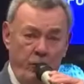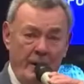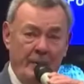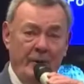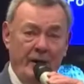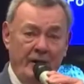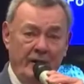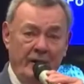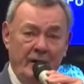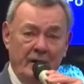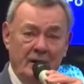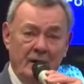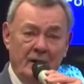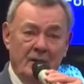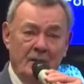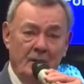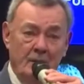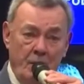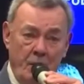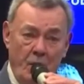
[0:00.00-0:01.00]
women,
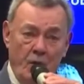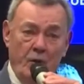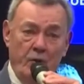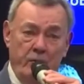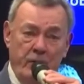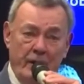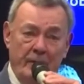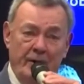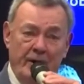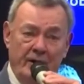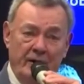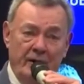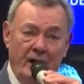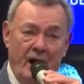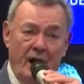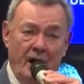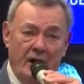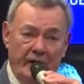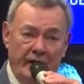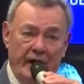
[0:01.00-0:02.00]
more
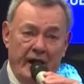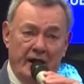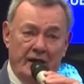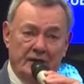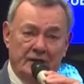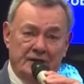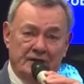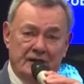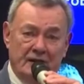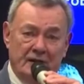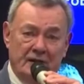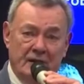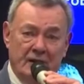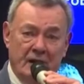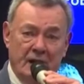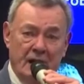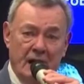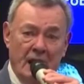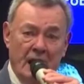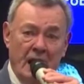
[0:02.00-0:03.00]
women are the answer.
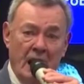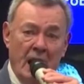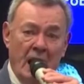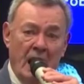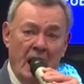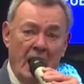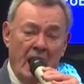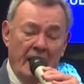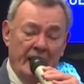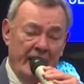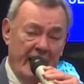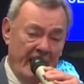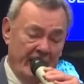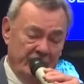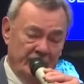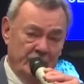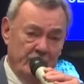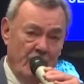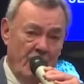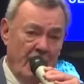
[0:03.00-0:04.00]
And
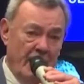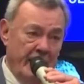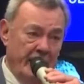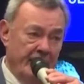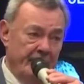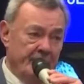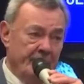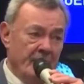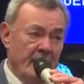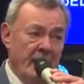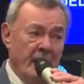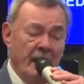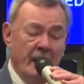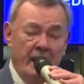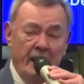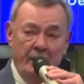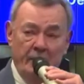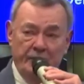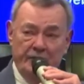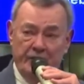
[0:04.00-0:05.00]
that's why
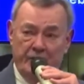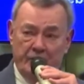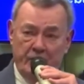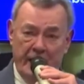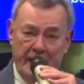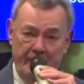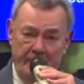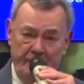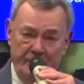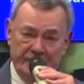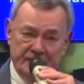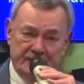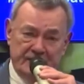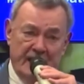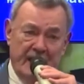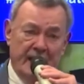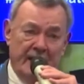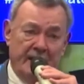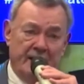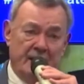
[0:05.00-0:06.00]
it was a great
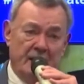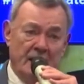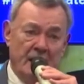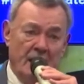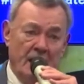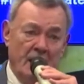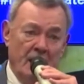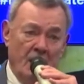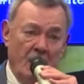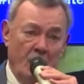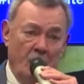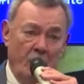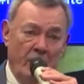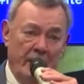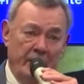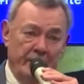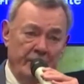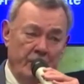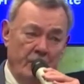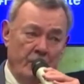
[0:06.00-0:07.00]
mistake
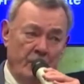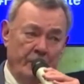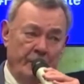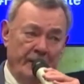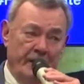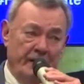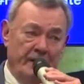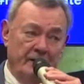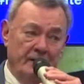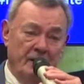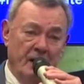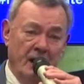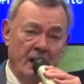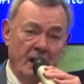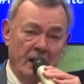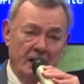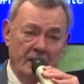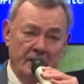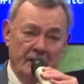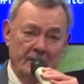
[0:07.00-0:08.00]
when European
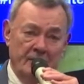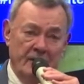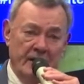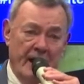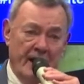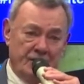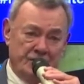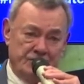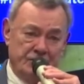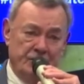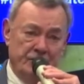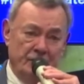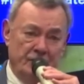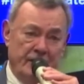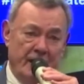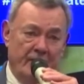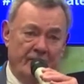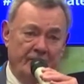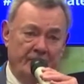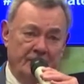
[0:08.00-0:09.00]

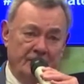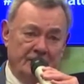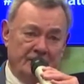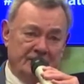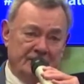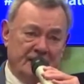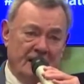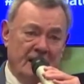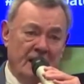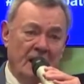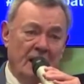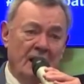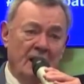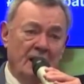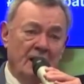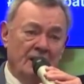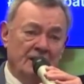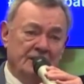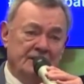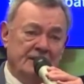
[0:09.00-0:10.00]
national governments
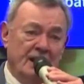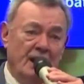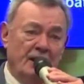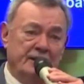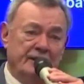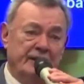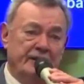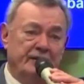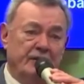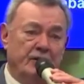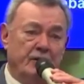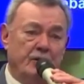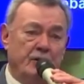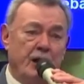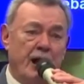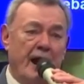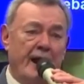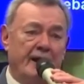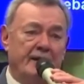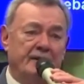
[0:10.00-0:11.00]
started to
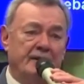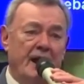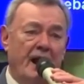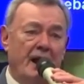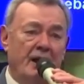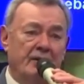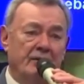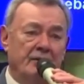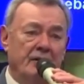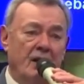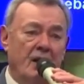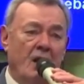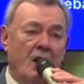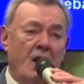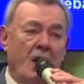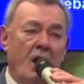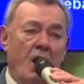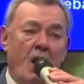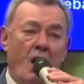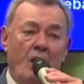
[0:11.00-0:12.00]
crack down
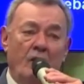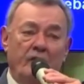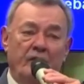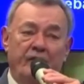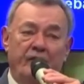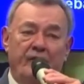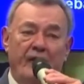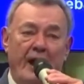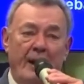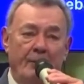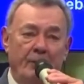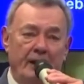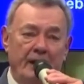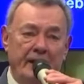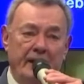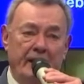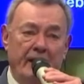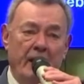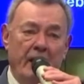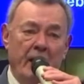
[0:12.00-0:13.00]
on
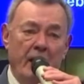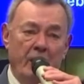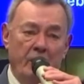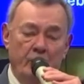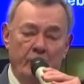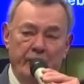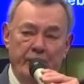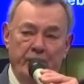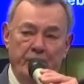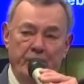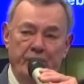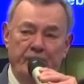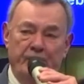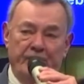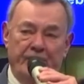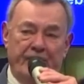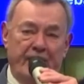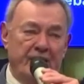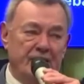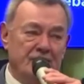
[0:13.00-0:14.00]
family
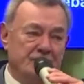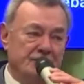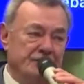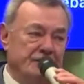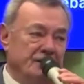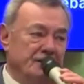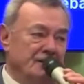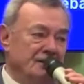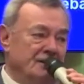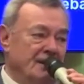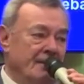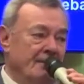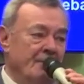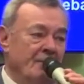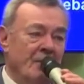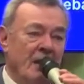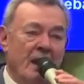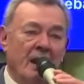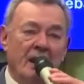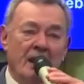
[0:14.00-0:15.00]
reunifications.